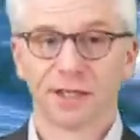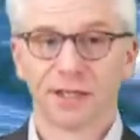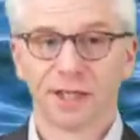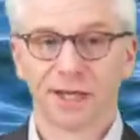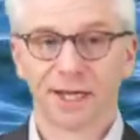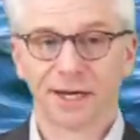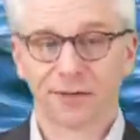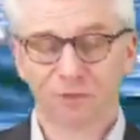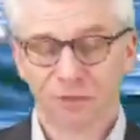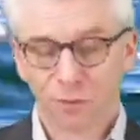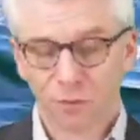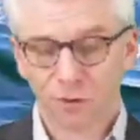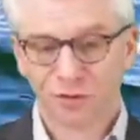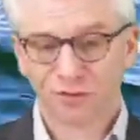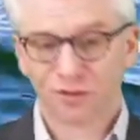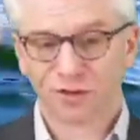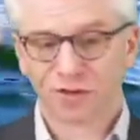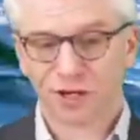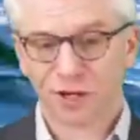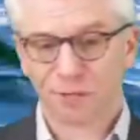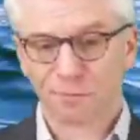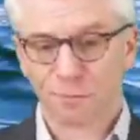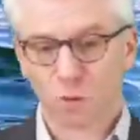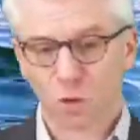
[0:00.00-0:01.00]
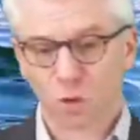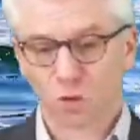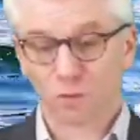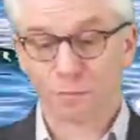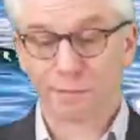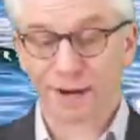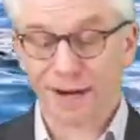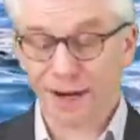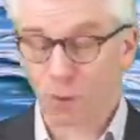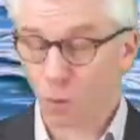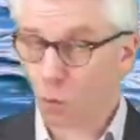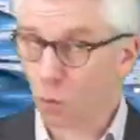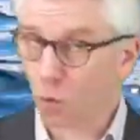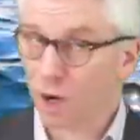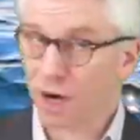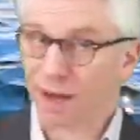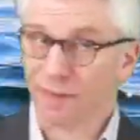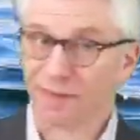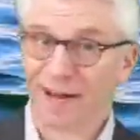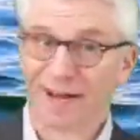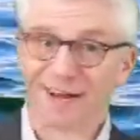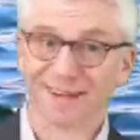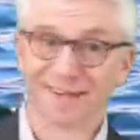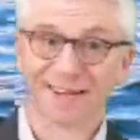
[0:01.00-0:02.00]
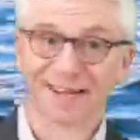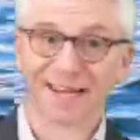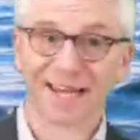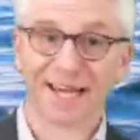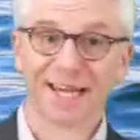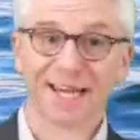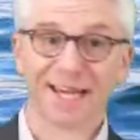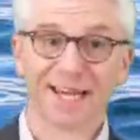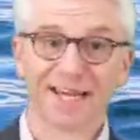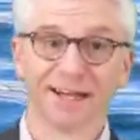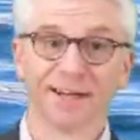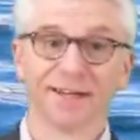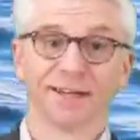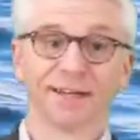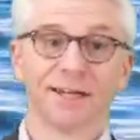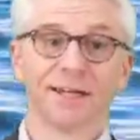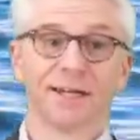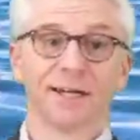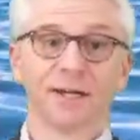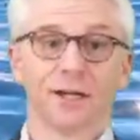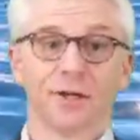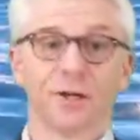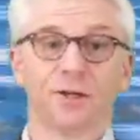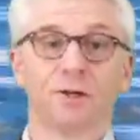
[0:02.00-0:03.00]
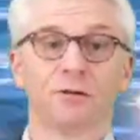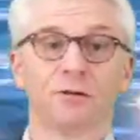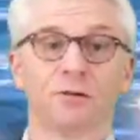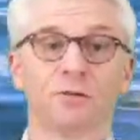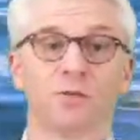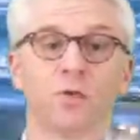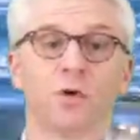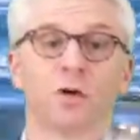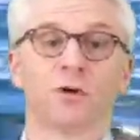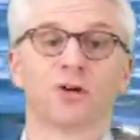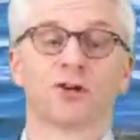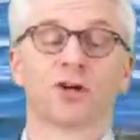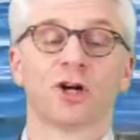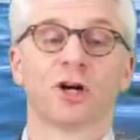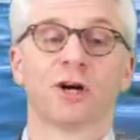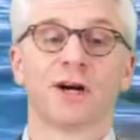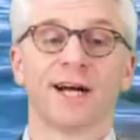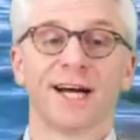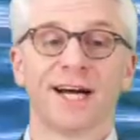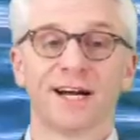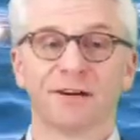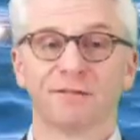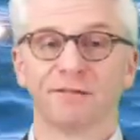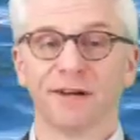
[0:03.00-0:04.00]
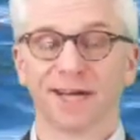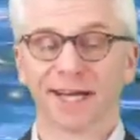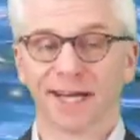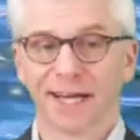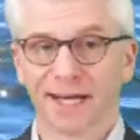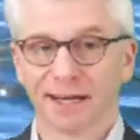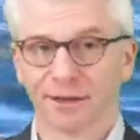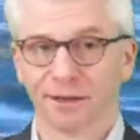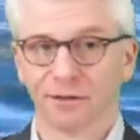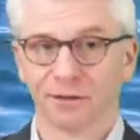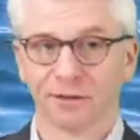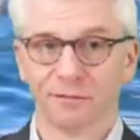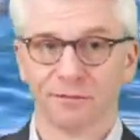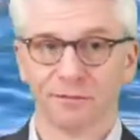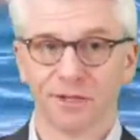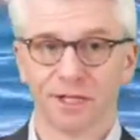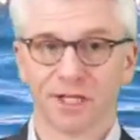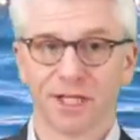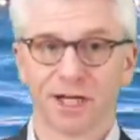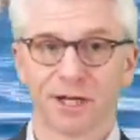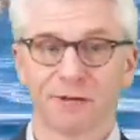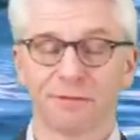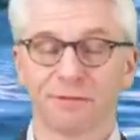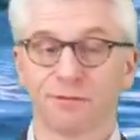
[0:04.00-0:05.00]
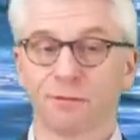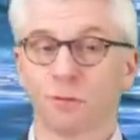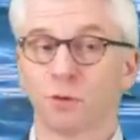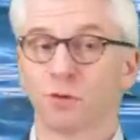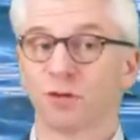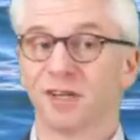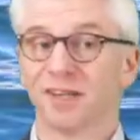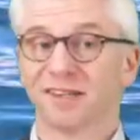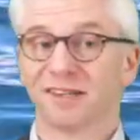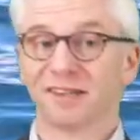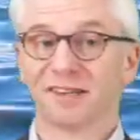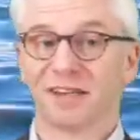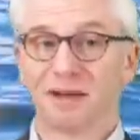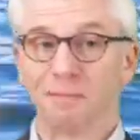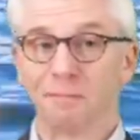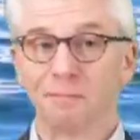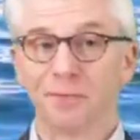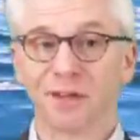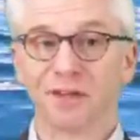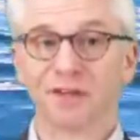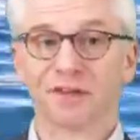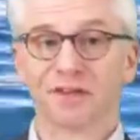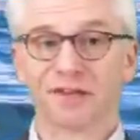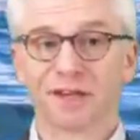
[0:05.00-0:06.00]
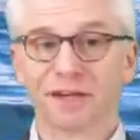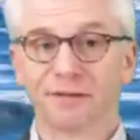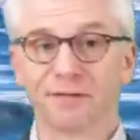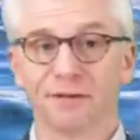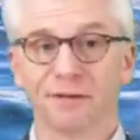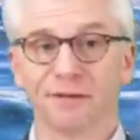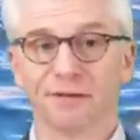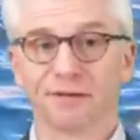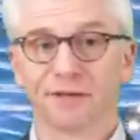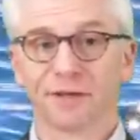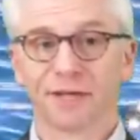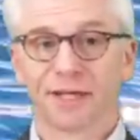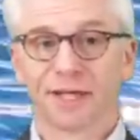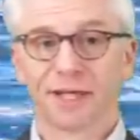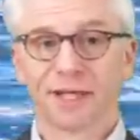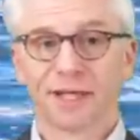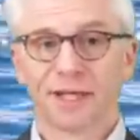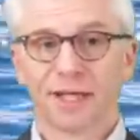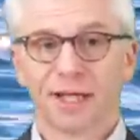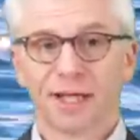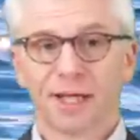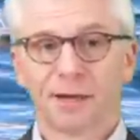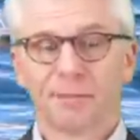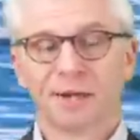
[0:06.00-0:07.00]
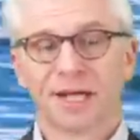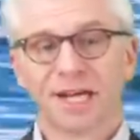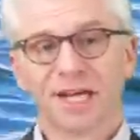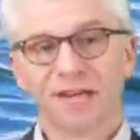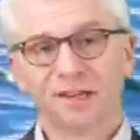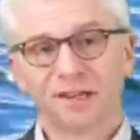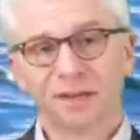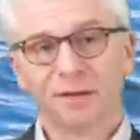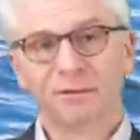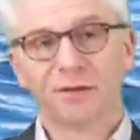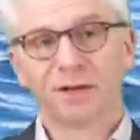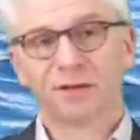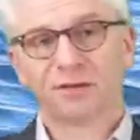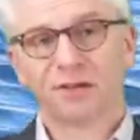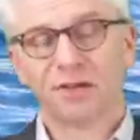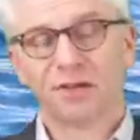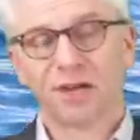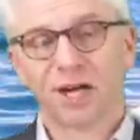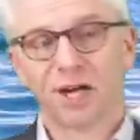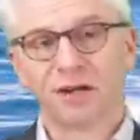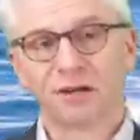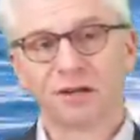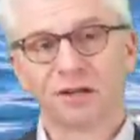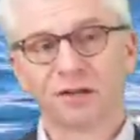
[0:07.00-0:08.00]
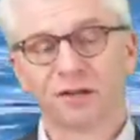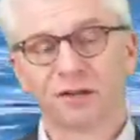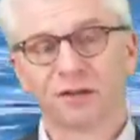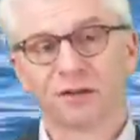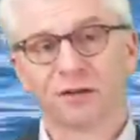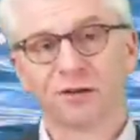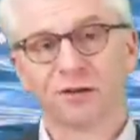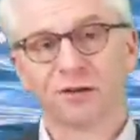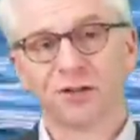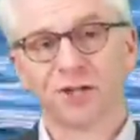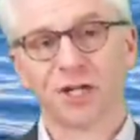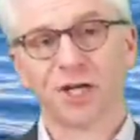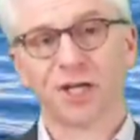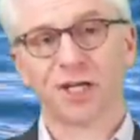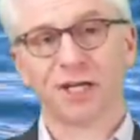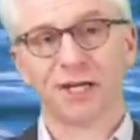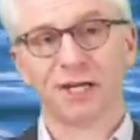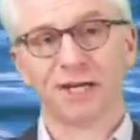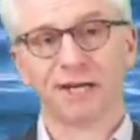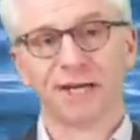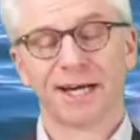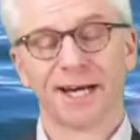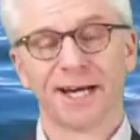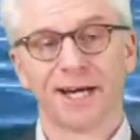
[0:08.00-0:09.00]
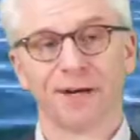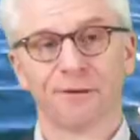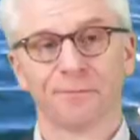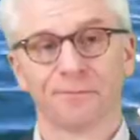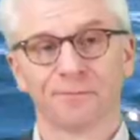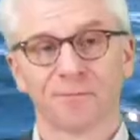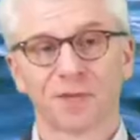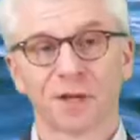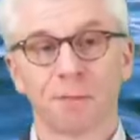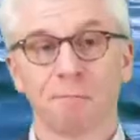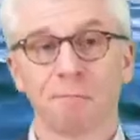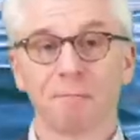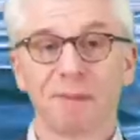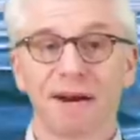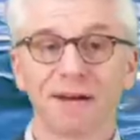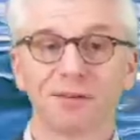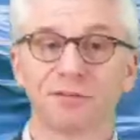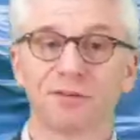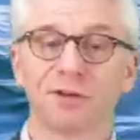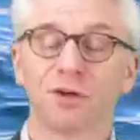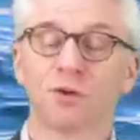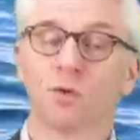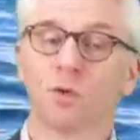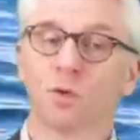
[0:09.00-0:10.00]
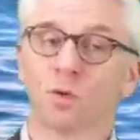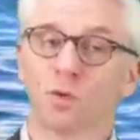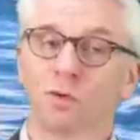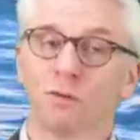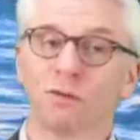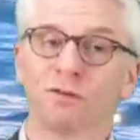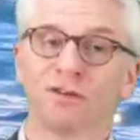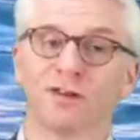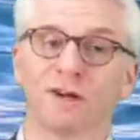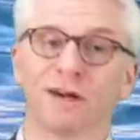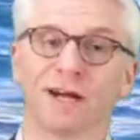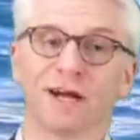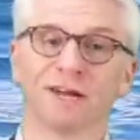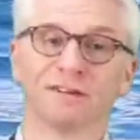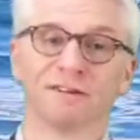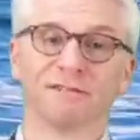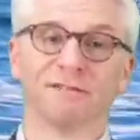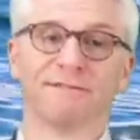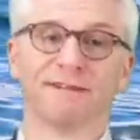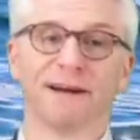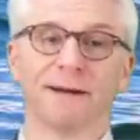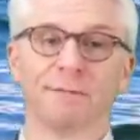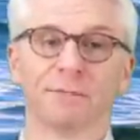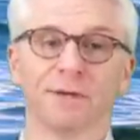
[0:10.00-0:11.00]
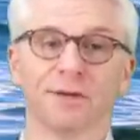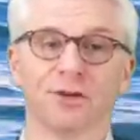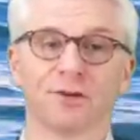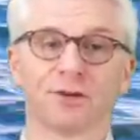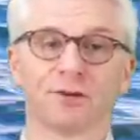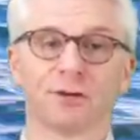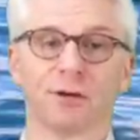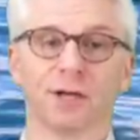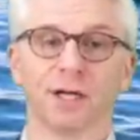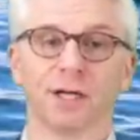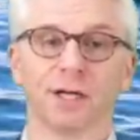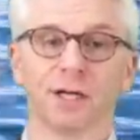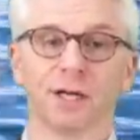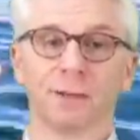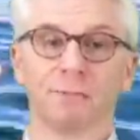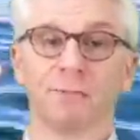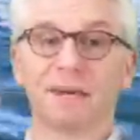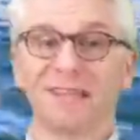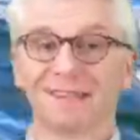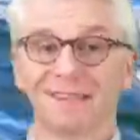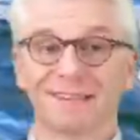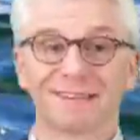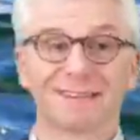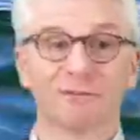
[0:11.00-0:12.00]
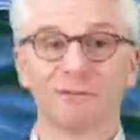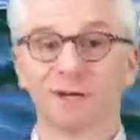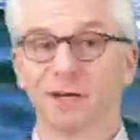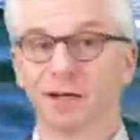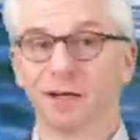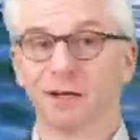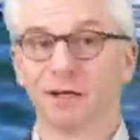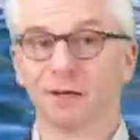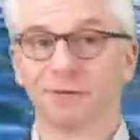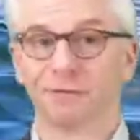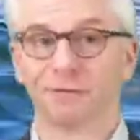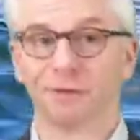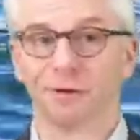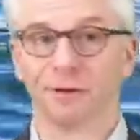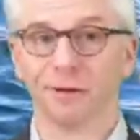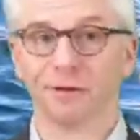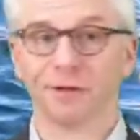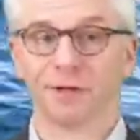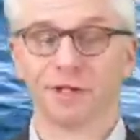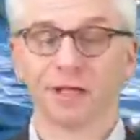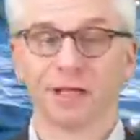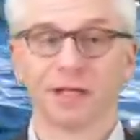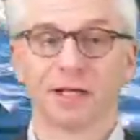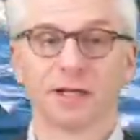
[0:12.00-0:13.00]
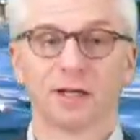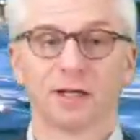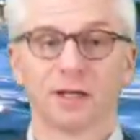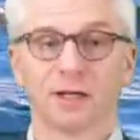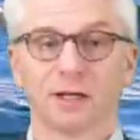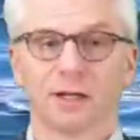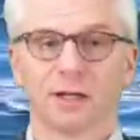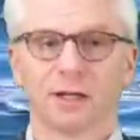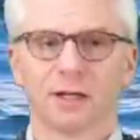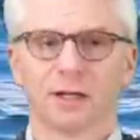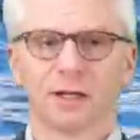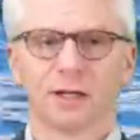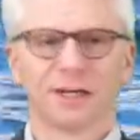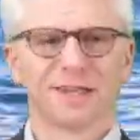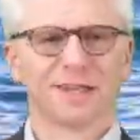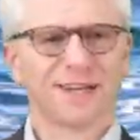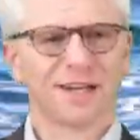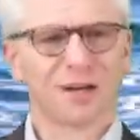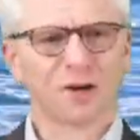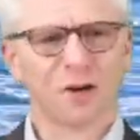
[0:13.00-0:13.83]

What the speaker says: Now, if you want to know more about why that's here, you can watch our Advent calendar video for December the 7th. But here's something to notice on our journey now. Matthew also has a family tree, but it's slightly different. Is that a